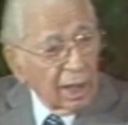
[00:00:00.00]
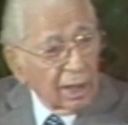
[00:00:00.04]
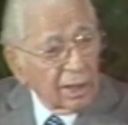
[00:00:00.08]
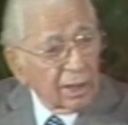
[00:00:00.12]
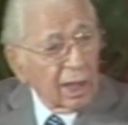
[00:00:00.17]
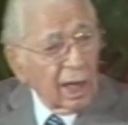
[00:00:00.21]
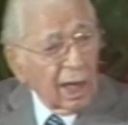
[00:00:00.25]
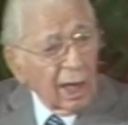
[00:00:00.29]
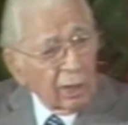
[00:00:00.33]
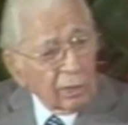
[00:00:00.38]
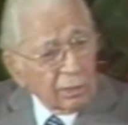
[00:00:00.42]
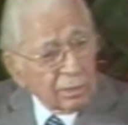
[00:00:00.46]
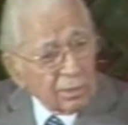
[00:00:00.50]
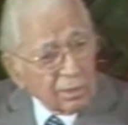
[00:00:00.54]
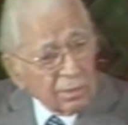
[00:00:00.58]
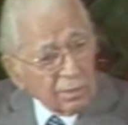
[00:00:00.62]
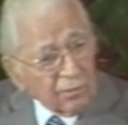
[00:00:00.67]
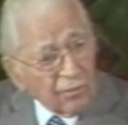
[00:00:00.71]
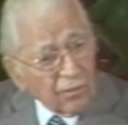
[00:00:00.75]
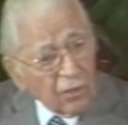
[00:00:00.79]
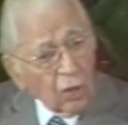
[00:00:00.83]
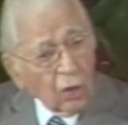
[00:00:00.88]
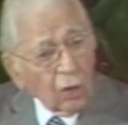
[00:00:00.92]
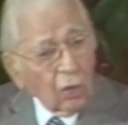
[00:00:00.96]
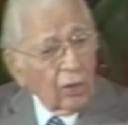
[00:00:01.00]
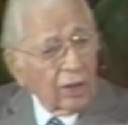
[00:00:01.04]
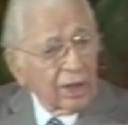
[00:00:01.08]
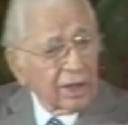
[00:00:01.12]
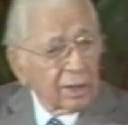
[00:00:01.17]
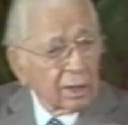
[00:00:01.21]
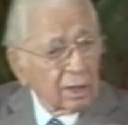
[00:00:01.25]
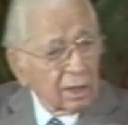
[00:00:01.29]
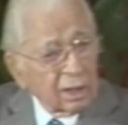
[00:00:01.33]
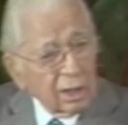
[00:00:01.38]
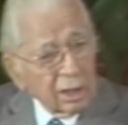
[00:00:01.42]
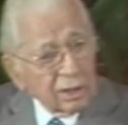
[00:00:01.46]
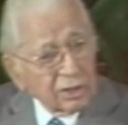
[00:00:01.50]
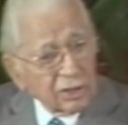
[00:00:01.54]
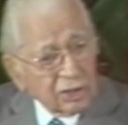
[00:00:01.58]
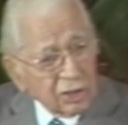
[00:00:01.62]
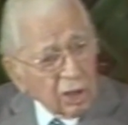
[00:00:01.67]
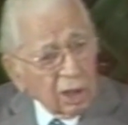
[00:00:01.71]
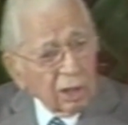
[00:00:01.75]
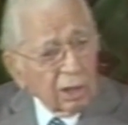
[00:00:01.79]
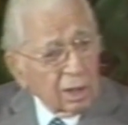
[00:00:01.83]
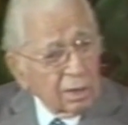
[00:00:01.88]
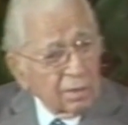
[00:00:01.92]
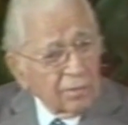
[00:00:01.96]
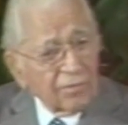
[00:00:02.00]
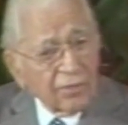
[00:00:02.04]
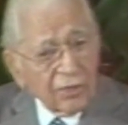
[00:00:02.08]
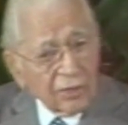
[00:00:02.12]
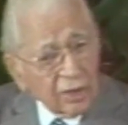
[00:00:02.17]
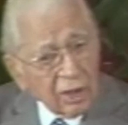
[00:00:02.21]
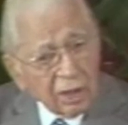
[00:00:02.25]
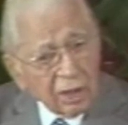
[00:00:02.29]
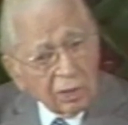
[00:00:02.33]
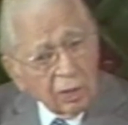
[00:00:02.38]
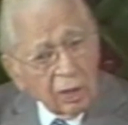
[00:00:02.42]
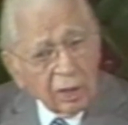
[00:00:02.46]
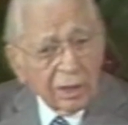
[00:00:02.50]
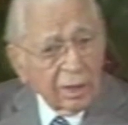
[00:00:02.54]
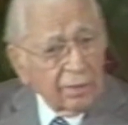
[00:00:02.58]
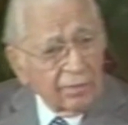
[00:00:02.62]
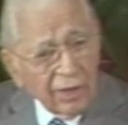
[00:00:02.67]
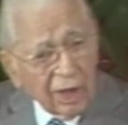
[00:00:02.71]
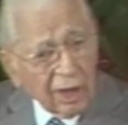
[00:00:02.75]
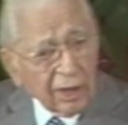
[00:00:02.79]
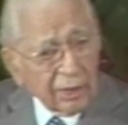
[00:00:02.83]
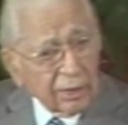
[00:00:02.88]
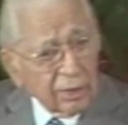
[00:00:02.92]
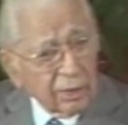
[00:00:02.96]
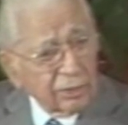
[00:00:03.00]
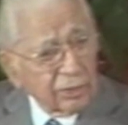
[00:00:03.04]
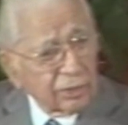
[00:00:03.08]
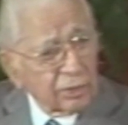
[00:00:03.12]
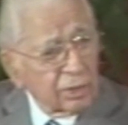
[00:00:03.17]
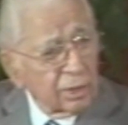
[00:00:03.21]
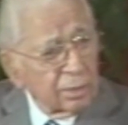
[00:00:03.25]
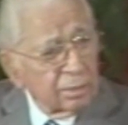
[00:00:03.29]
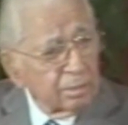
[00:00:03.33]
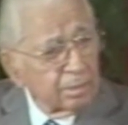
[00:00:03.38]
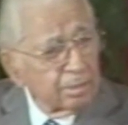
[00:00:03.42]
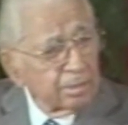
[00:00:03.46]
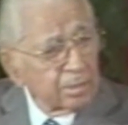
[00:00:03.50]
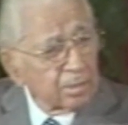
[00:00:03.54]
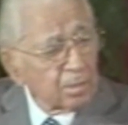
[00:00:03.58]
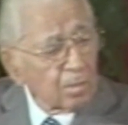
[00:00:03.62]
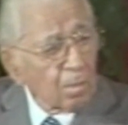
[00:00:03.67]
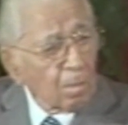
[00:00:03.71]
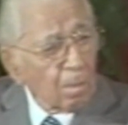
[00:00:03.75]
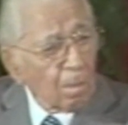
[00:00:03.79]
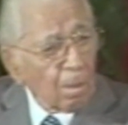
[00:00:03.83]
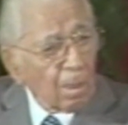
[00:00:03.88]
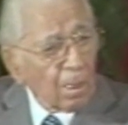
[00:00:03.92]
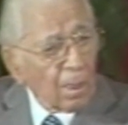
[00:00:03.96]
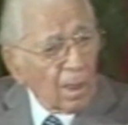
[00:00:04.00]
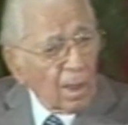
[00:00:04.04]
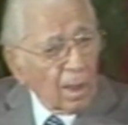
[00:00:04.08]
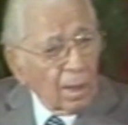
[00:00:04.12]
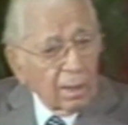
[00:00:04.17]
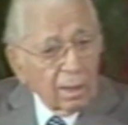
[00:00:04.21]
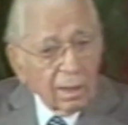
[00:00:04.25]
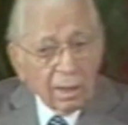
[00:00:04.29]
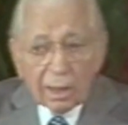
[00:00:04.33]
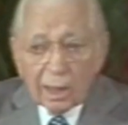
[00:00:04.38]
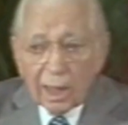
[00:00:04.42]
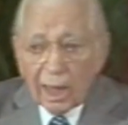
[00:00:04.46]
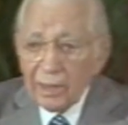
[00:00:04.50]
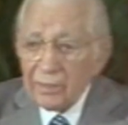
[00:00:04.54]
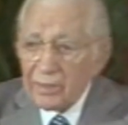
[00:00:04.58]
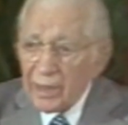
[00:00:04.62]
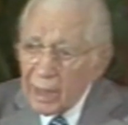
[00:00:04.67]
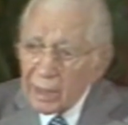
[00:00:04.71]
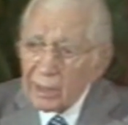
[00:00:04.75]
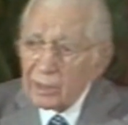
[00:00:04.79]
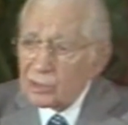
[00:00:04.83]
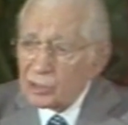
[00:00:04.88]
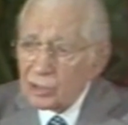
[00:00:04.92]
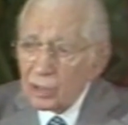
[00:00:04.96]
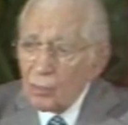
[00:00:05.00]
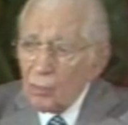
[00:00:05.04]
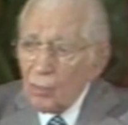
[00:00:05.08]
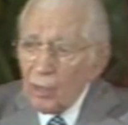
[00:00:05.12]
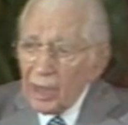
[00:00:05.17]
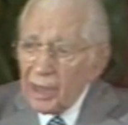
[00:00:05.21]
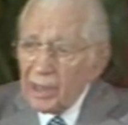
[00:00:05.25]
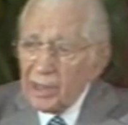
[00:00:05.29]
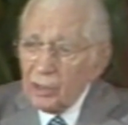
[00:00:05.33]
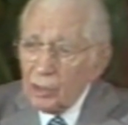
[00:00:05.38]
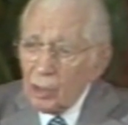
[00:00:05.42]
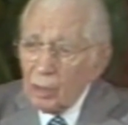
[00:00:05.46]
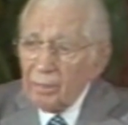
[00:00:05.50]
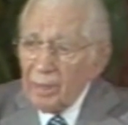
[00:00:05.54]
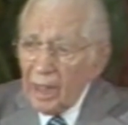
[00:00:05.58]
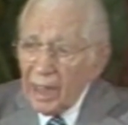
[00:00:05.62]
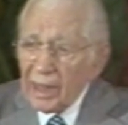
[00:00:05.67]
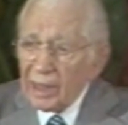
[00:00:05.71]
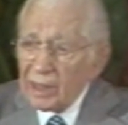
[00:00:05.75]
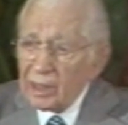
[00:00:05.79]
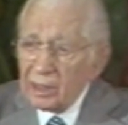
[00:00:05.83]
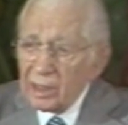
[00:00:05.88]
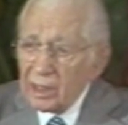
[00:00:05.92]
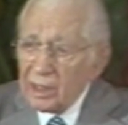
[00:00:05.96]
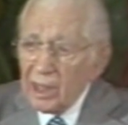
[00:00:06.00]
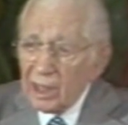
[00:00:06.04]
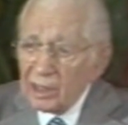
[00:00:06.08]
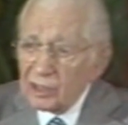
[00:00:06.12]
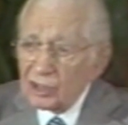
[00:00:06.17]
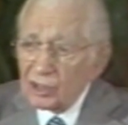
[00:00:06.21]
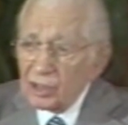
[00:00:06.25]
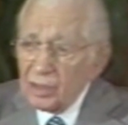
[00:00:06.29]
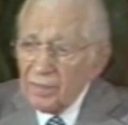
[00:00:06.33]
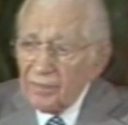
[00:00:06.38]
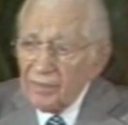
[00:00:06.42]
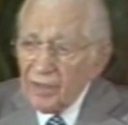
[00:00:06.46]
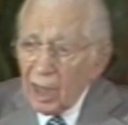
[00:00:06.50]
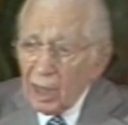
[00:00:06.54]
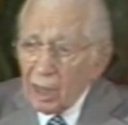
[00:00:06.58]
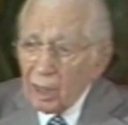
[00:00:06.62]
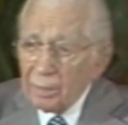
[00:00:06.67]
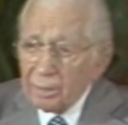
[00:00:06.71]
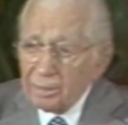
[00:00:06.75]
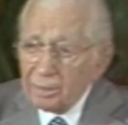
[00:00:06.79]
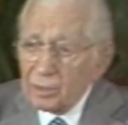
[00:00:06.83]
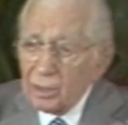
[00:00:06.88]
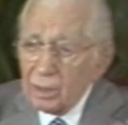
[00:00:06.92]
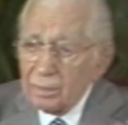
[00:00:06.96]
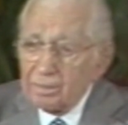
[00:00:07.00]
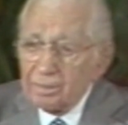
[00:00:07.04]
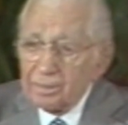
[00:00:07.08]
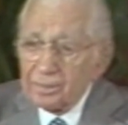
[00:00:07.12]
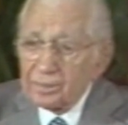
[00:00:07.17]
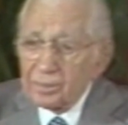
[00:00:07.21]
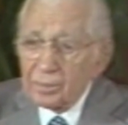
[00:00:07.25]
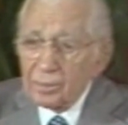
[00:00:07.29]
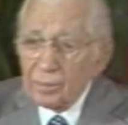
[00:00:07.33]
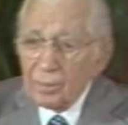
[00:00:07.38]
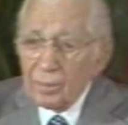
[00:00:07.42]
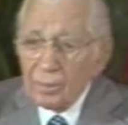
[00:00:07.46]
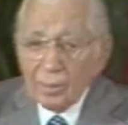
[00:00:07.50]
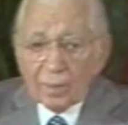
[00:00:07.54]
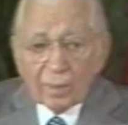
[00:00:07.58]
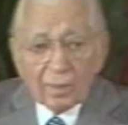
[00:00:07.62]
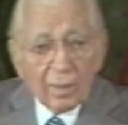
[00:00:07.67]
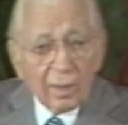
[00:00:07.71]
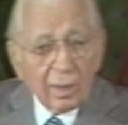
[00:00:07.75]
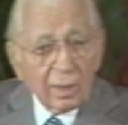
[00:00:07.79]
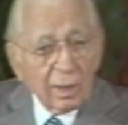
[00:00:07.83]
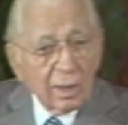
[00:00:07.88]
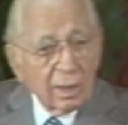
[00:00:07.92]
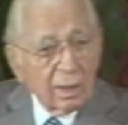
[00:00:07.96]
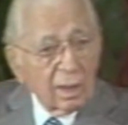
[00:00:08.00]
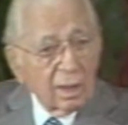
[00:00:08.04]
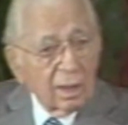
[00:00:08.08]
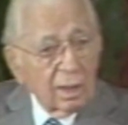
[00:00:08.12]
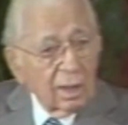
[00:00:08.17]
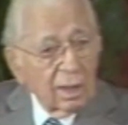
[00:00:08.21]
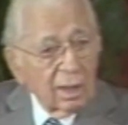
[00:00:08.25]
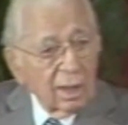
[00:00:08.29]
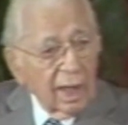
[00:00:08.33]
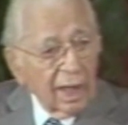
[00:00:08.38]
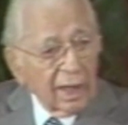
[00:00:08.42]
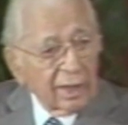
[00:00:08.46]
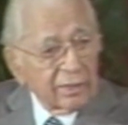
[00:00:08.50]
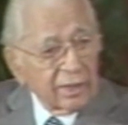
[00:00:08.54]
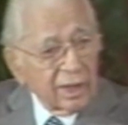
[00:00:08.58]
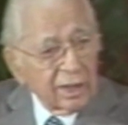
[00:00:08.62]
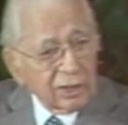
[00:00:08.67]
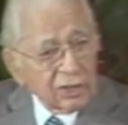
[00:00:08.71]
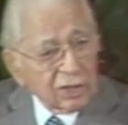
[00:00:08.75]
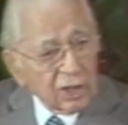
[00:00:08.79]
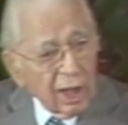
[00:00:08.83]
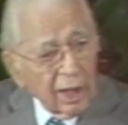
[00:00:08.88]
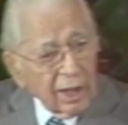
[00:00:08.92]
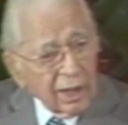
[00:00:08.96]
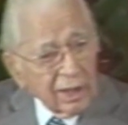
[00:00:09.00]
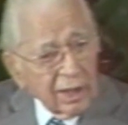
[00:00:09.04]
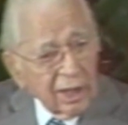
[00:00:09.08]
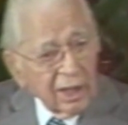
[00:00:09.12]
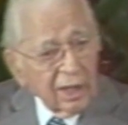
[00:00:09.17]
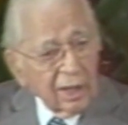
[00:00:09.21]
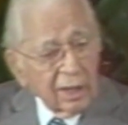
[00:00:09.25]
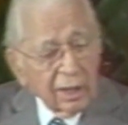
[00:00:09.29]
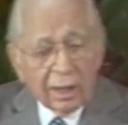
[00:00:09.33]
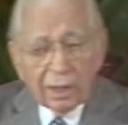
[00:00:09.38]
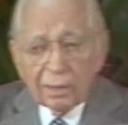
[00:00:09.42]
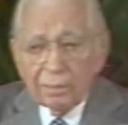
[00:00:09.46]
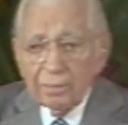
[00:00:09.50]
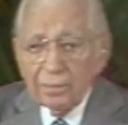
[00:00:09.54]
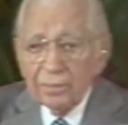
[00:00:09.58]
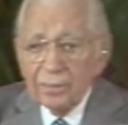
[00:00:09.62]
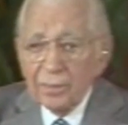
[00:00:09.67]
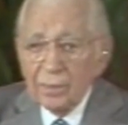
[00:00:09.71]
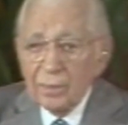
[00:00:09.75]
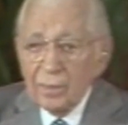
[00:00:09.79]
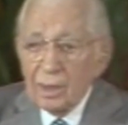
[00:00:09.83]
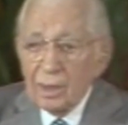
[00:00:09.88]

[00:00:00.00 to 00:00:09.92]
and outflowing concern for the good of others. And that is the way humanity has developed. And this idea